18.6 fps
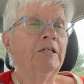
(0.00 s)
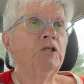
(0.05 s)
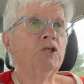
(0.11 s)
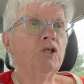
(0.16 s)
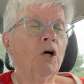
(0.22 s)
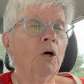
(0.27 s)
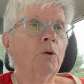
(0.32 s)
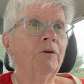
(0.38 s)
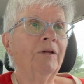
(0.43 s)

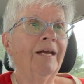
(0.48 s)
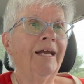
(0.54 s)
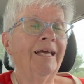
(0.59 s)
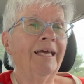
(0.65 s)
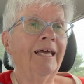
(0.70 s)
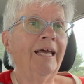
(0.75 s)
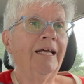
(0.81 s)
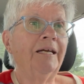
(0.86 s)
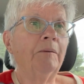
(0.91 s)
showed that I
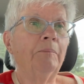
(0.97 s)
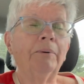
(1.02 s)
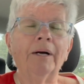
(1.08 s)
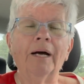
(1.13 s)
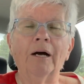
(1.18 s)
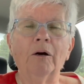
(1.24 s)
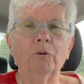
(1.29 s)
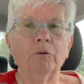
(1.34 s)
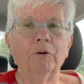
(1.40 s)
gained a
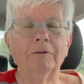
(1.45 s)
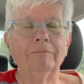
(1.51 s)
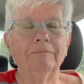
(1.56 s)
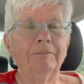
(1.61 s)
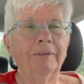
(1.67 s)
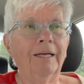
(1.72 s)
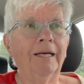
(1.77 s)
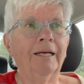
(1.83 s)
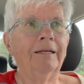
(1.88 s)
pound.
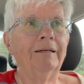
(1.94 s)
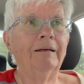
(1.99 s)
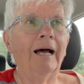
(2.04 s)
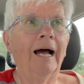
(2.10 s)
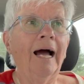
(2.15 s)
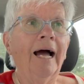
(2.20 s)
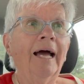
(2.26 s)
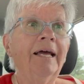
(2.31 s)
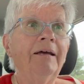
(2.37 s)
And
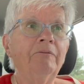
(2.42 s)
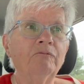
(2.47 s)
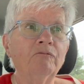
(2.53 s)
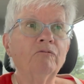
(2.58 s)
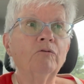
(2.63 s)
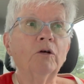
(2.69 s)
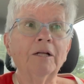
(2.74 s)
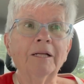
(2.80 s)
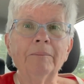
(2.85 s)

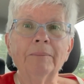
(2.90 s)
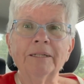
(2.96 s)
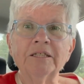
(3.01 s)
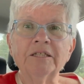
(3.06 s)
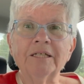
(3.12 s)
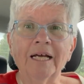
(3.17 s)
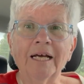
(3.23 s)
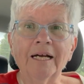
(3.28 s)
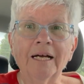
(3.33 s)
I've really been
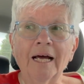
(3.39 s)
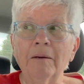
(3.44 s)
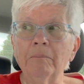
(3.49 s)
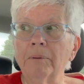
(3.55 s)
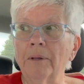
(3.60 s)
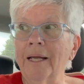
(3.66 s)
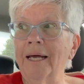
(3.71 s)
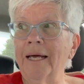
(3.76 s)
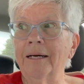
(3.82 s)
staying on
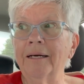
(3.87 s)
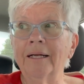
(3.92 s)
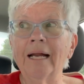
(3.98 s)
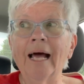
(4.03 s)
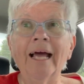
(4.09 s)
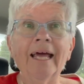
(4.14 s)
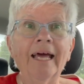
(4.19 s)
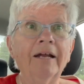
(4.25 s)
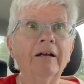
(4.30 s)
plan. And
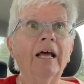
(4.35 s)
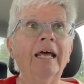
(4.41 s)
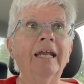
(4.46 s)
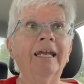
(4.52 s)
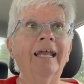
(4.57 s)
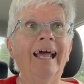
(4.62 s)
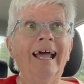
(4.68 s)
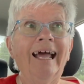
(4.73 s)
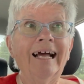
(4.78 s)
I had
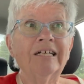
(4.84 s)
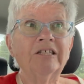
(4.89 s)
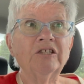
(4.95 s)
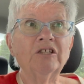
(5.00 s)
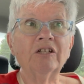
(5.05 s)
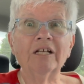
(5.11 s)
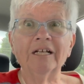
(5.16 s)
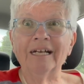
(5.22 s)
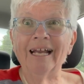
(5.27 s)
an
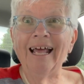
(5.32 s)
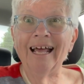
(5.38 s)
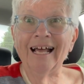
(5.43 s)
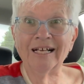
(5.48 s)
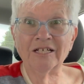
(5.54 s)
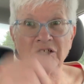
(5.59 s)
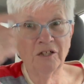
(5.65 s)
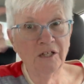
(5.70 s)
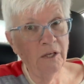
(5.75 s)
excellent,
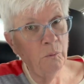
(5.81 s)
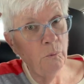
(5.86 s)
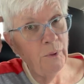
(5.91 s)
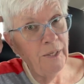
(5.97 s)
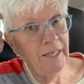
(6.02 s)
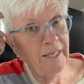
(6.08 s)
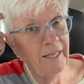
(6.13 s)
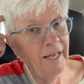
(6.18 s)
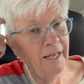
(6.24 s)
excellent
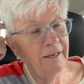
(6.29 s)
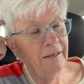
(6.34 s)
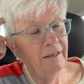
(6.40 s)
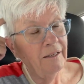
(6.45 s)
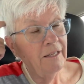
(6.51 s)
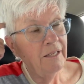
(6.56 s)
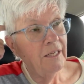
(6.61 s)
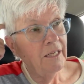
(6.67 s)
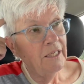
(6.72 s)
weekend.
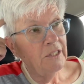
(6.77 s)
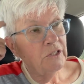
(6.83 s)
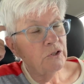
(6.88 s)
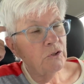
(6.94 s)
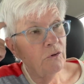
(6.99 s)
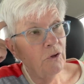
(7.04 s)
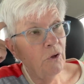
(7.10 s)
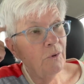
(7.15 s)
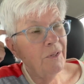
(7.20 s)

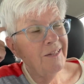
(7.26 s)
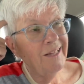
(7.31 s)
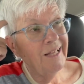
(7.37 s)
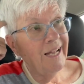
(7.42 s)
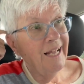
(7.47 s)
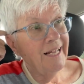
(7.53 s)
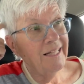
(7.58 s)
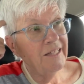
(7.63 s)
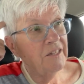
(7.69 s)
So the only
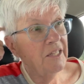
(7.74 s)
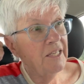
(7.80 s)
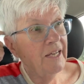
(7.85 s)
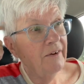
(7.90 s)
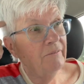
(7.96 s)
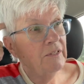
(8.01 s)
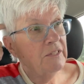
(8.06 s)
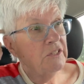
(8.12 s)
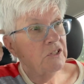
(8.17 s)
thing I can think
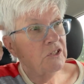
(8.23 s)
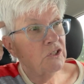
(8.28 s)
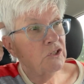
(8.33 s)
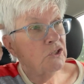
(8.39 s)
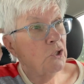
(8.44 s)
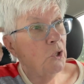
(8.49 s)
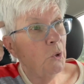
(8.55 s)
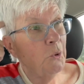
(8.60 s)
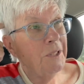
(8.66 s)
of is it's a
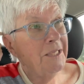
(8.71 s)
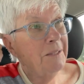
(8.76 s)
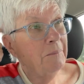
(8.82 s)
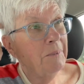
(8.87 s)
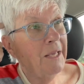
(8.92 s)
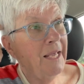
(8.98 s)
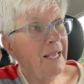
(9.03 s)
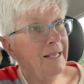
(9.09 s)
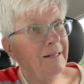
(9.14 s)

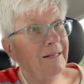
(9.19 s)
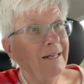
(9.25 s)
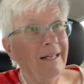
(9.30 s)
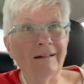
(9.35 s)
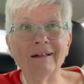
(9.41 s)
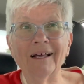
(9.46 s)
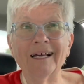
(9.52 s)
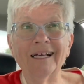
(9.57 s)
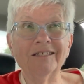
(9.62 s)
sodium gain.
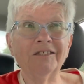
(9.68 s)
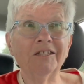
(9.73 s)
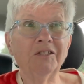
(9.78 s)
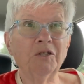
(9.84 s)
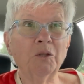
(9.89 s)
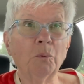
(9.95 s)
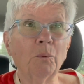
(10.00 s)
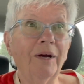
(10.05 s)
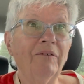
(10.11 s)
And like I
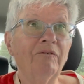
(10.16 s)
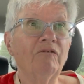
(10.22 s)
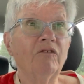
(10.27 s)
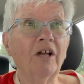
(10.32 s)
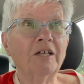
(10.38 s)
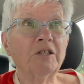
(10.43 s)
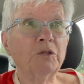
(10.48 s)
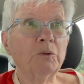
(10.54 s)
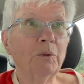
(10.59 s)
said, your weight
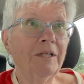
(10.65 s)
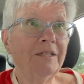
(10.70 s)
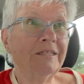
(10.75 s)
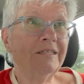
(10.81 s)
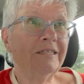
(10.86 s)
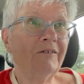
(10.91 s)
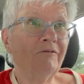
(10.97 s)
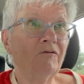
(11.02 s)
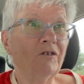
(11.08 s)

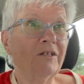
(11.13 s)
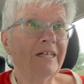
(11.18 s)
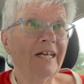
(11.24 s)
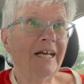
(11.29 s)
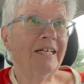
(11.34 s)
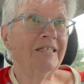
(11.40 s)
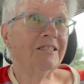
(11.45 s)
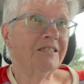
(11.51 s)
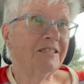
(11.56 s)
fluctuates different
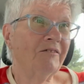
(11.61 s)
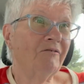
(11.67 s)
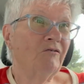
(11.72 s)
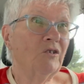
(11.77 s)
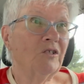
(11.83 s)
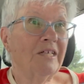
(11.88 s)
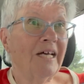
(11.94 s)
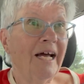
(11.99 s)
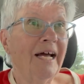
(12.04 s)
days at
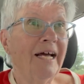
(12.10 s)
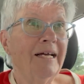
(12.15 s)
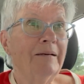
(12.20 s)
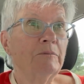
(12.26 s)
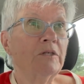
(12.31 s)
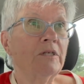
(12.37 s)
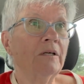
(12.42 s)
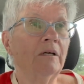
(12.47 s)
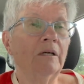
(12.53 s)
different
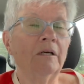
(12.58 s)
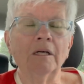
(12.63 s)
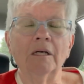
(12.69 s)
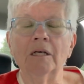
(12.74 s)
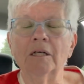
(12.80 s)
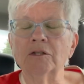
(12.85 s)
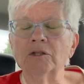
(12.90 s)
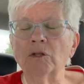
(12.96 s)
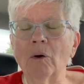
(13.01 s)
times.
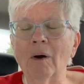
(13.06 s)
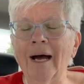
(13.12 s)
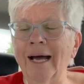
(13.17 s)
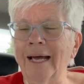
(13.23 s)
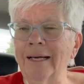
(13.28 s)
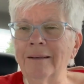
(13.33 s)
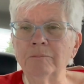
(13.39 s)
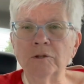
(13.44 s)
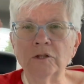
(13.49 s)
So
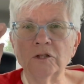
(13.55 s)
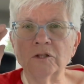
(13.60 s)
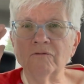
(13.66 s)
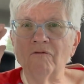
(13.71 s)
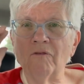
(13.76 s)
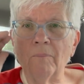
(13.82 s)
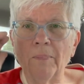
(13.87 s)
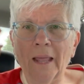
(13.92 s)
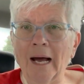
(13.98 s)
I am just
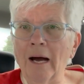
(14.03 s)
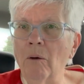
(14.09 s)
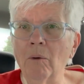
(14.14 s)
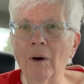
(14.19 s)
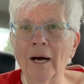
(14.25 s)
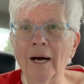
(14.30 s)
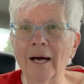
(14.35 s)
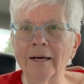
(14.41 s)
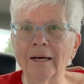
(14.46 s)
from now
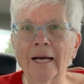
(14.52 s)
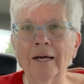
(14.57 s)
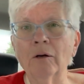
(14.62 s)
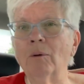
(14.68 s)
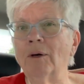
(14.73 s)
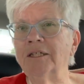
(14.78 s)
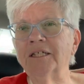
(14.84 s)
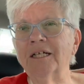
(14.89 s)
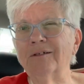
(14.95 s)
on, I
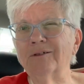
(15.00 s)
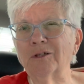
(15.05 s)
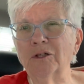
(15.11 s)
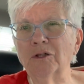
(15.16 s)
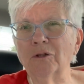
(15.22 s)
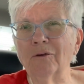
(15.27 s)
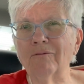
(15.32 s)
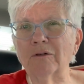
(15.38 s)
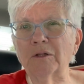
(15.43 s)
know I said I was
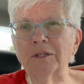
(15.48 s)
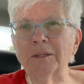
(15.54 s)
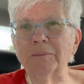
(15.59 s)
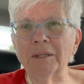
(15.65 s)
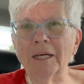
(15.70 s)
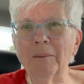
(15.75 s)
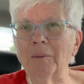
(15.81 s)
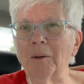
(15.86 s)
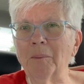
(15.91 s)
going to do it for
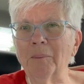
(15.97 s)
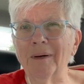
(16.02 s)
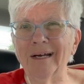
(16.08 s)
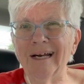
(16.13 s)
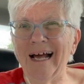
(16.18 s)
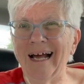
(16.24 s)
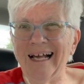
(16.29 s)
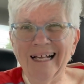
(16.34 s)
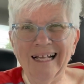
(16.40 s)
September, but
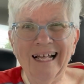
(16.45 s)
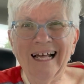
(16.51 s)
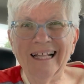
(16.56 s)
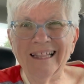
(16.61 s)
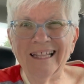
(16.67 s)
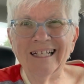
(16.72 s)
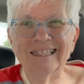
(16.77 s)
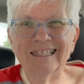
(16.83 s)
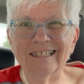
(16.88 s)
I
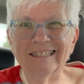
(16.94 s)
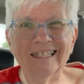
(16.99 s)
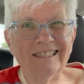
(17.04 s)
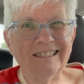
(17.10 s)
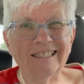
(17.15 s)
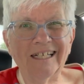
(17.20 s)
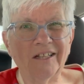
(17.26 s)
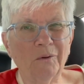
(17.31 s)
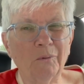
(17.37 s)
think that
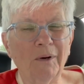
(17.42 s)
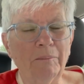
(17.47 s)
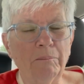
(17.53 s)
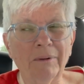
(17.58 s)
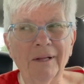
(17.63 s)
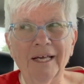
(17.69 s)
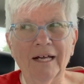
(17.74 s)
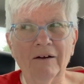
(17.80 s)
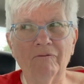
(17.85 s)
that's not the right
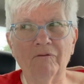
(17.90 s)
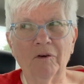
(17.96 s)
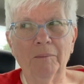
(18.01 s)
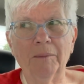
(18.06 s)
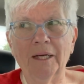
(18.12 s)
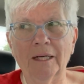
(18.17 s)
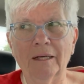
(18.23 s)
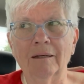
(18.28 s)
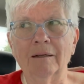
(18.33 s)
plan for
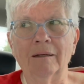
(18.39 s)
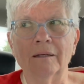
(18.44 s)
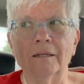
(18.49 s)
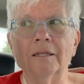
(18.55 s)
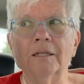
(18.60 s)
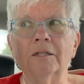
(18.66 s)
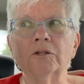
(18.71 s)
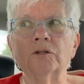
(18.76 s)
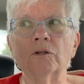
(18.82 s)
me.
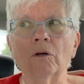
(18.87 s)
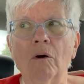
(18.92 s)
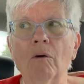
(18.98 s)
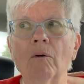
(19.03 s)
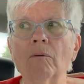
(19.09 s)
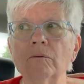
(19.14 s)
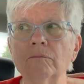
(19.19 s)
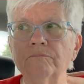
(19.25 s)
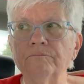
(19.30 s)

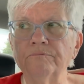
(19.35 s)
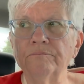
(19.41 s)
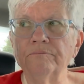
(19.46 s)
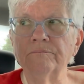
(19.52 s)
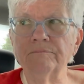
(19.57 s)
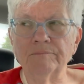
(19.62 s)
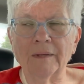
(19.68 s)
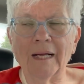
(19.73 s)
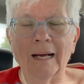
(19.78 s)
So
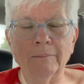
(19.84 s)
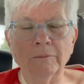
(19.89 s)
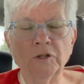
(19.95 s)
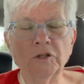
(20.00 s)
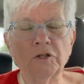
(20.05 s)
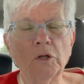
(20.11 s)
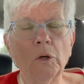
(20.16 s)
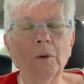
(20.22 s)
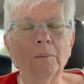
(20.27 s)
I'm
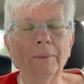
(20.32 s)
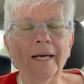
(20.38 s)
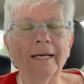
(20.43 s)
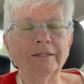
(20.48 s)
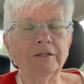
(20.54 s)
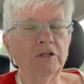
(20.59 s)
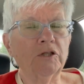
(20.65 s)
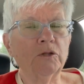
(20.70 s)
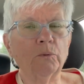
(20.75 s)
just going
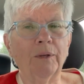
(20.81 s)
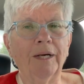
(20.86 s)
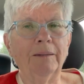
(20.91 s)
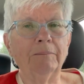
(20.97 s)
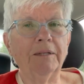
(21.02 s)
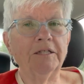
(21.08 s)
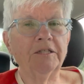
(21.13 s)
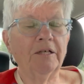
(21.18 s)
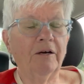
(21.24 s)
back to just
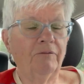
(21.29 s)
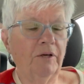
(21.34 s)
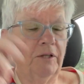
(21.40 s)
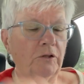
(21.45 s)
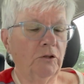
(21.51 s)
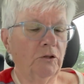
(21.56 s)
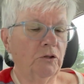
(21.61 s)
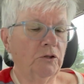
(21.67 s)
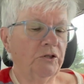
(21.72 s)
weighing myself on
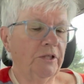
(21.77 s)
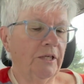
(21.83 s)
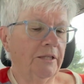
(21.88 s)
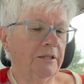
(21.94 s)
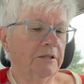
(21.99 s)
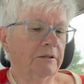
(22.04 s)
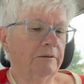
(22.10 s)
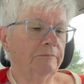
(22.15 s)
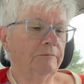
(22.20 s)

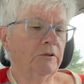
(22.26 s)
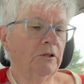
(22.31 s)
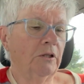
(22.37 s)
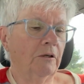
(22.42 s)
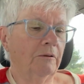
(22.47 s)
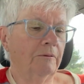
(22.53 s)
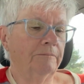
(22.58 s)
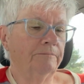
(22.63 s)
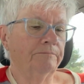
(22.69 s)
Thursdays.
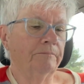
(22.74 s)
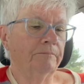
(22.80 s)
So,